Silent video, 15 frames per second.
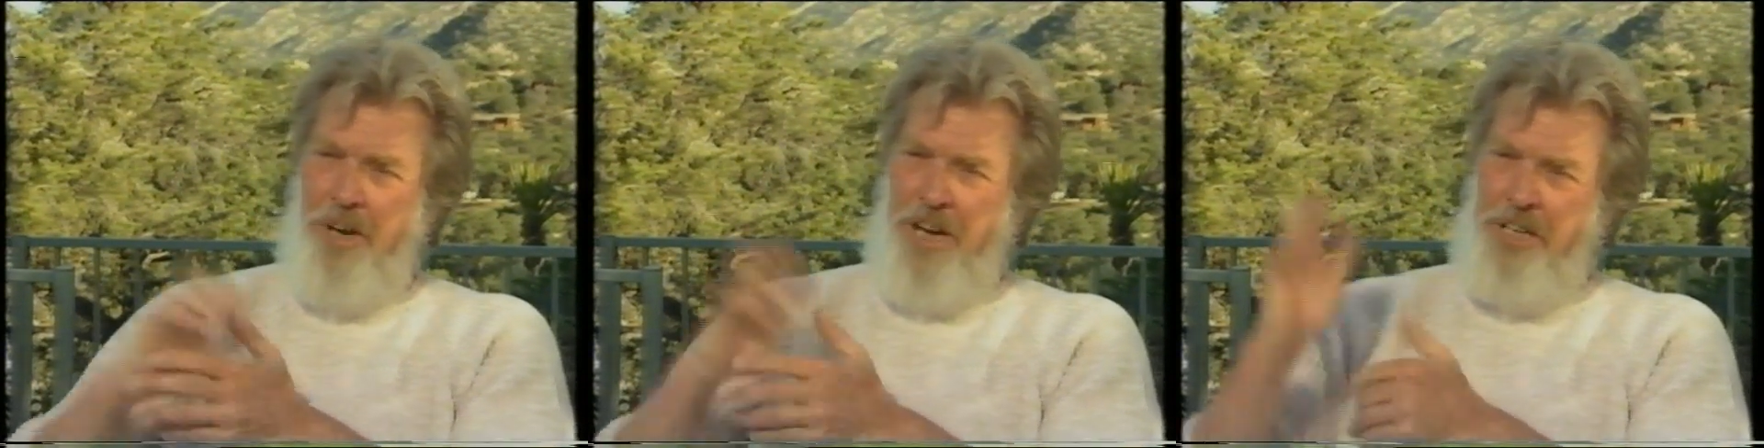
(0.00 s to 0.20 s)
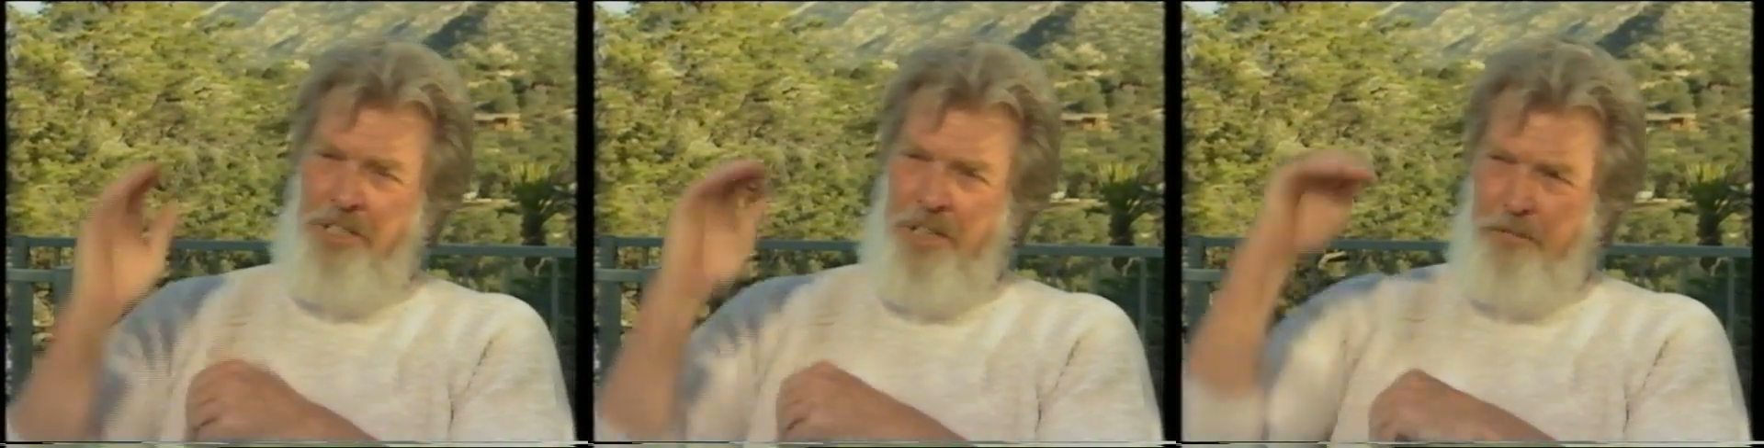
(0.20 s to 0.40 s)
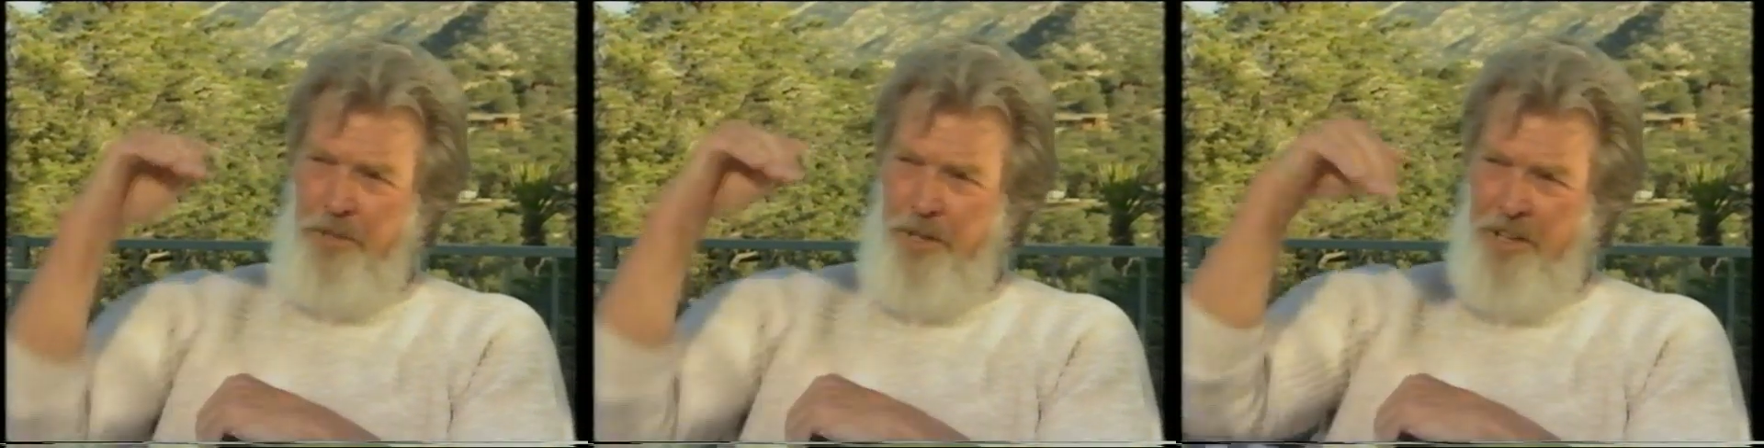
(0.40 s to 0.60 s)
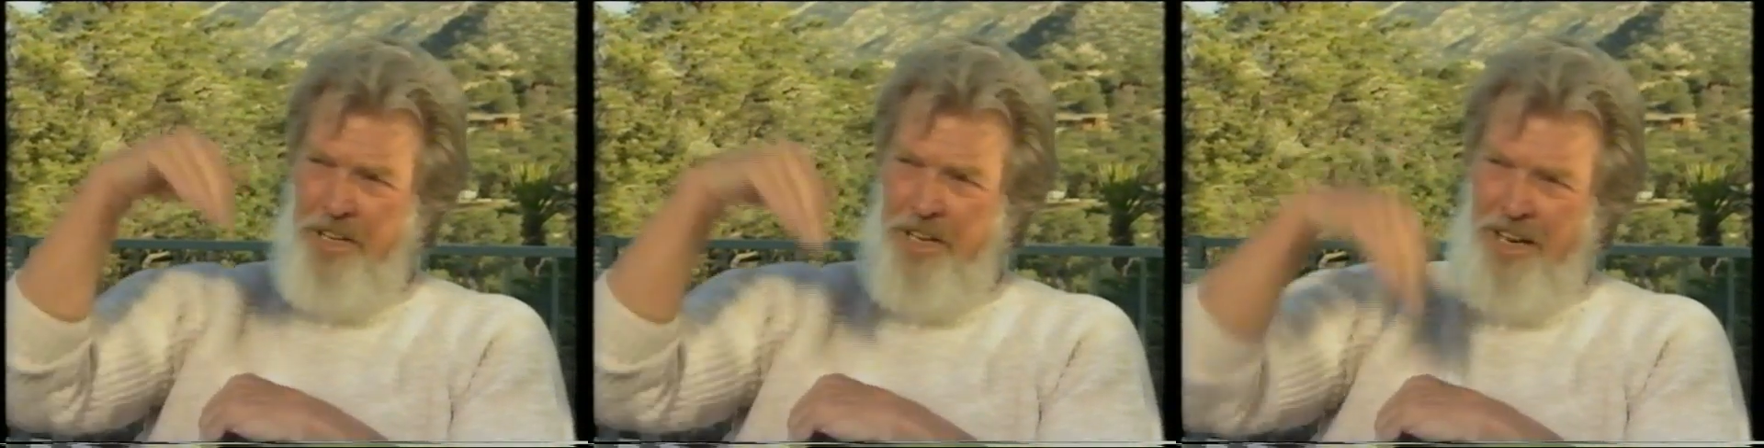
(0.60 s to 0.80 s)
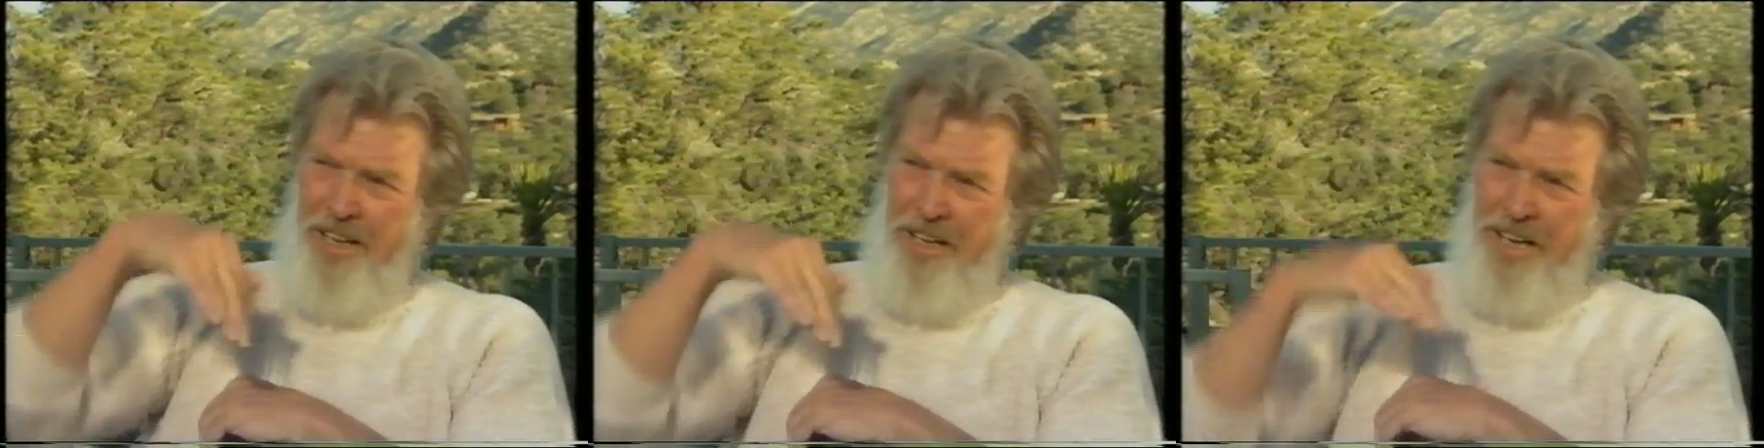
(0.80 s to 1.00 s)
when I jumped
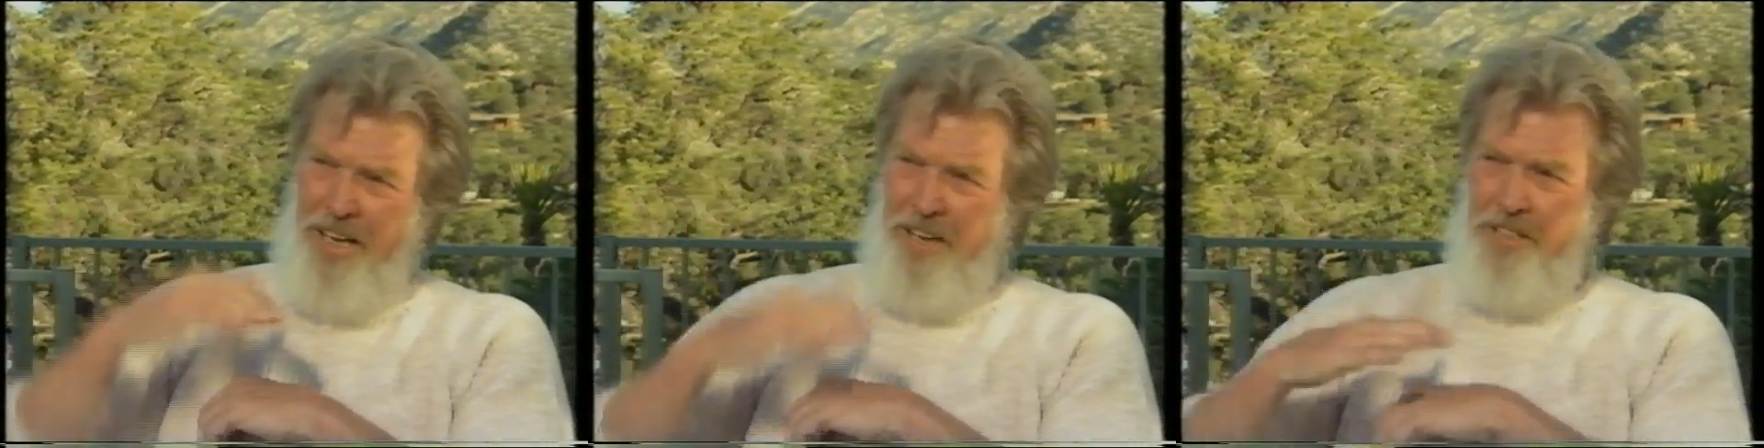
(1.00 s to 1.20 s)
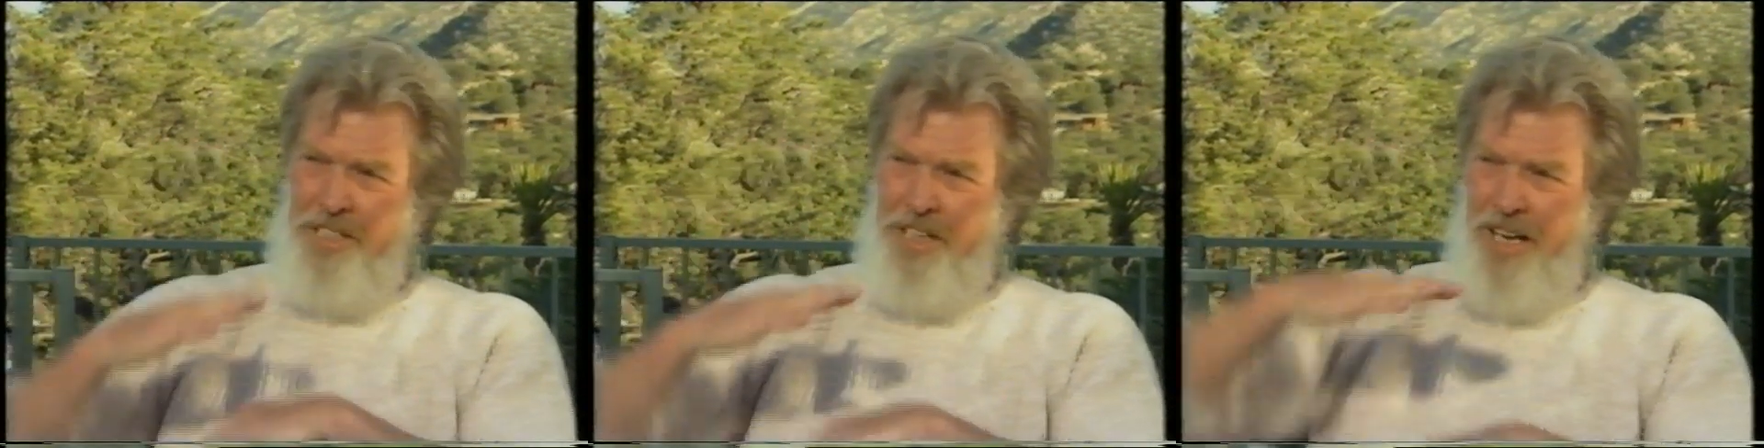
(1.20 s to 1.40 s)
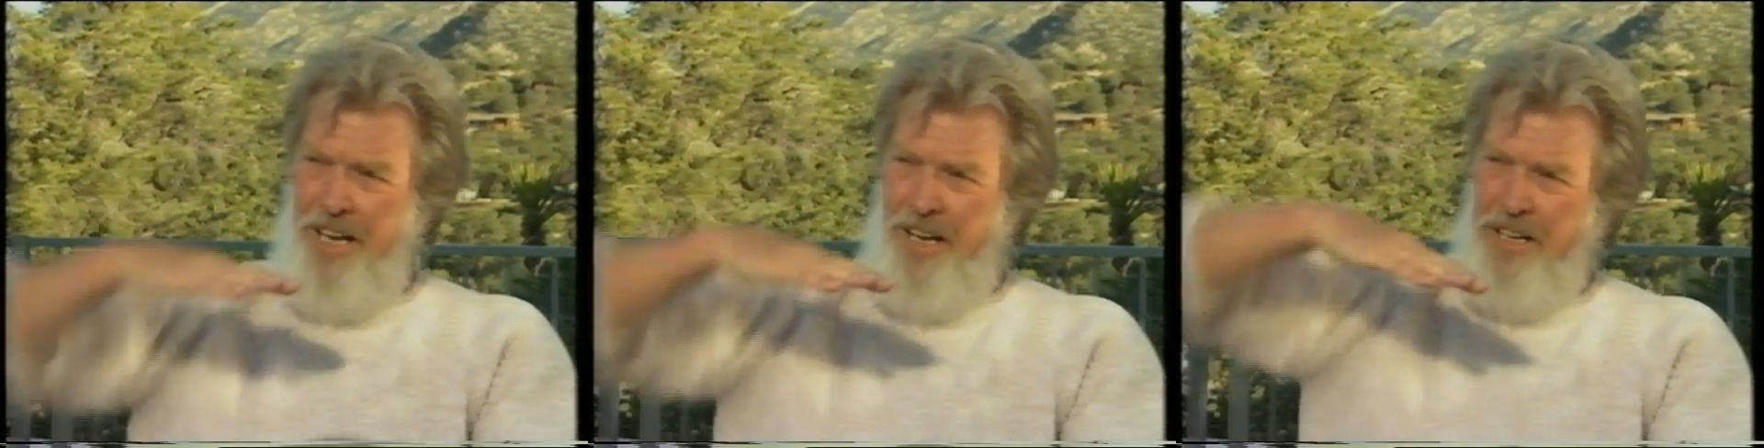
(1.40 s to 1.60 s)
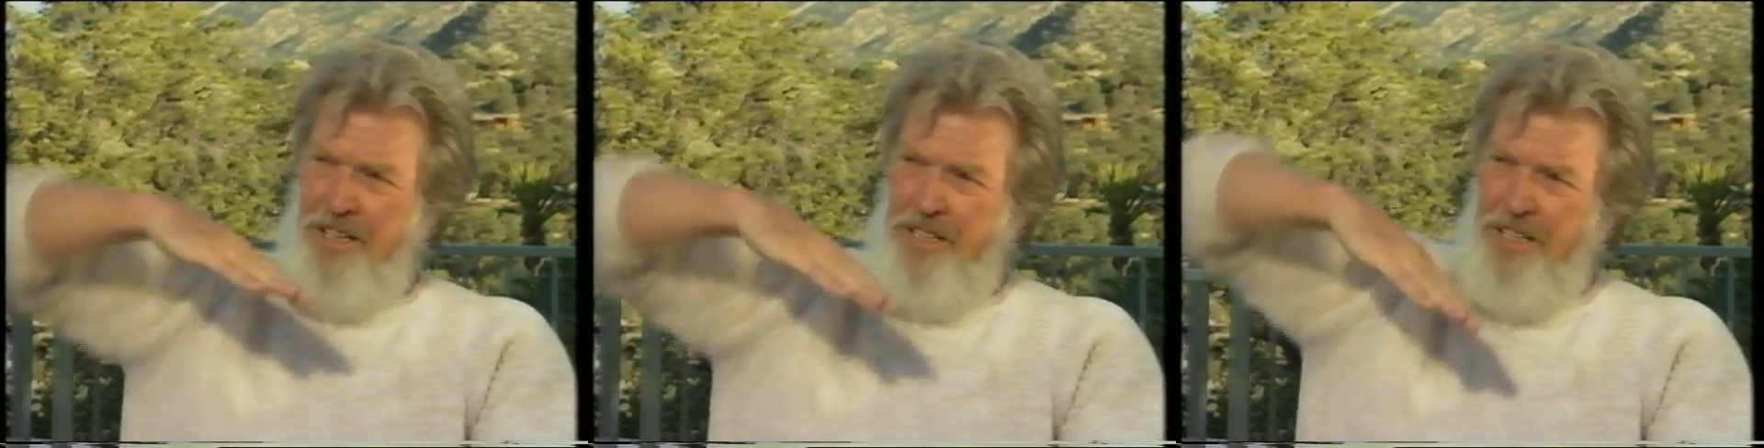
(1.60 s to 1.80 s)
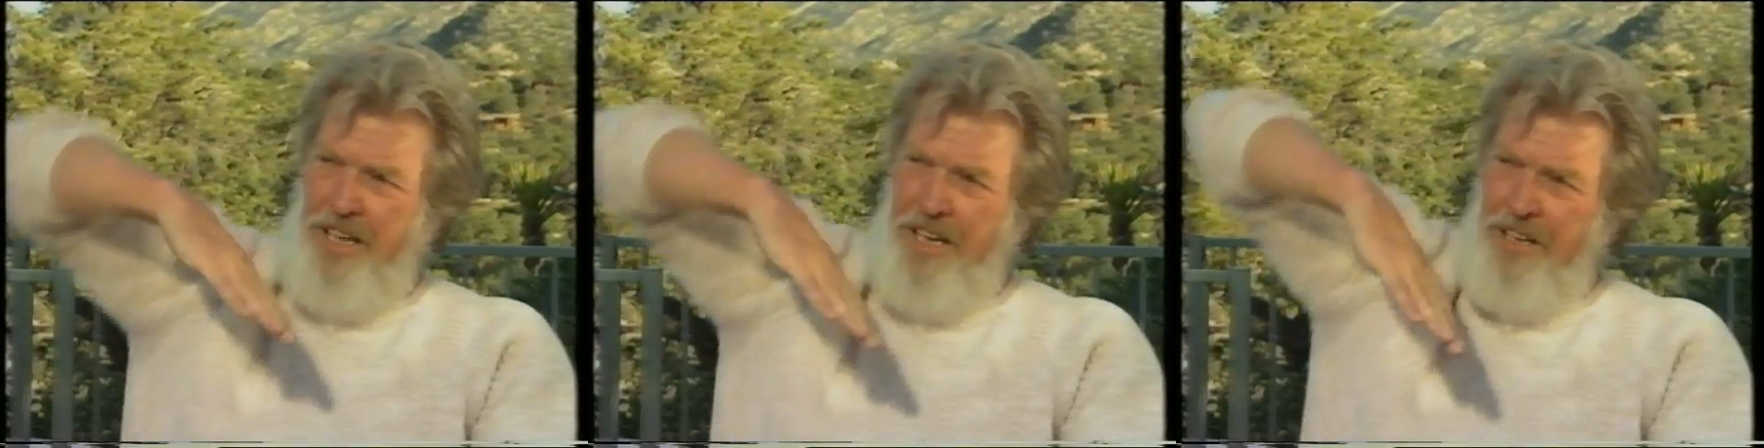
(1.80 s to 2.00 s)
on the alligator's
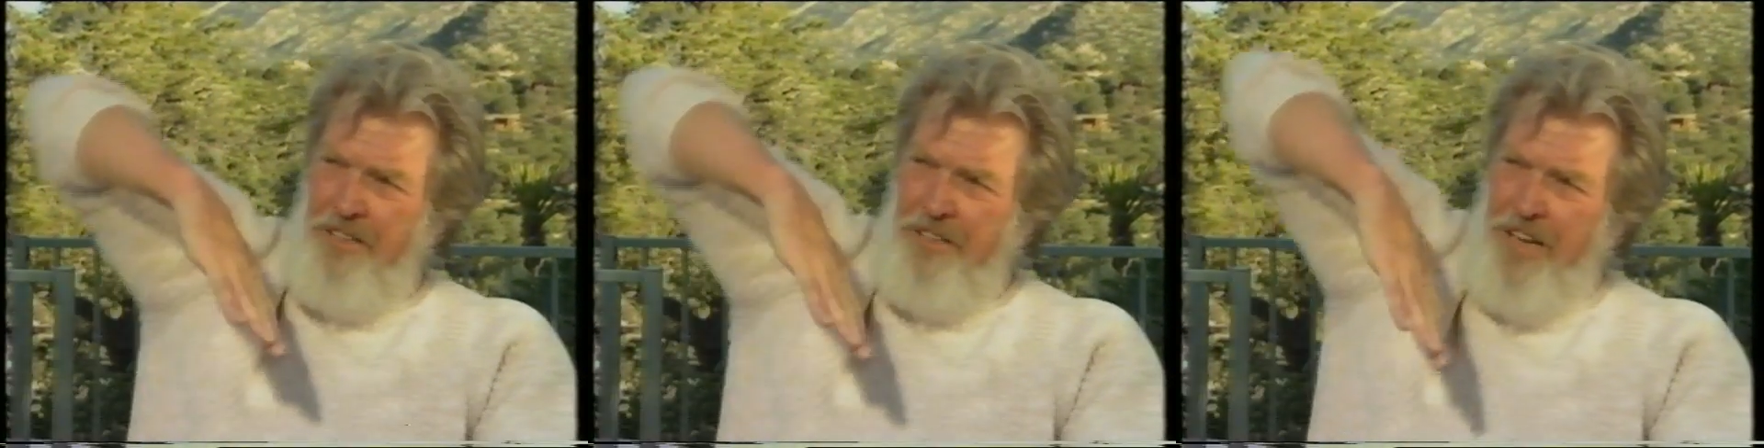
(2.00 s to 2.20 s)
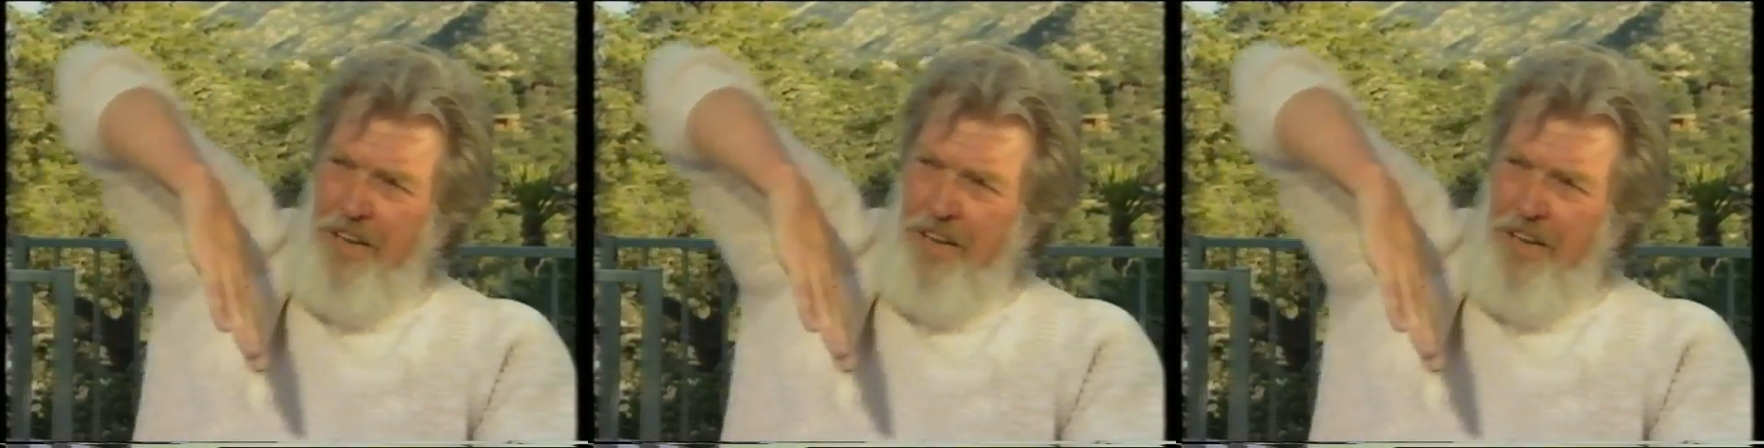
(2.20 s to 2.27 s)
head the tail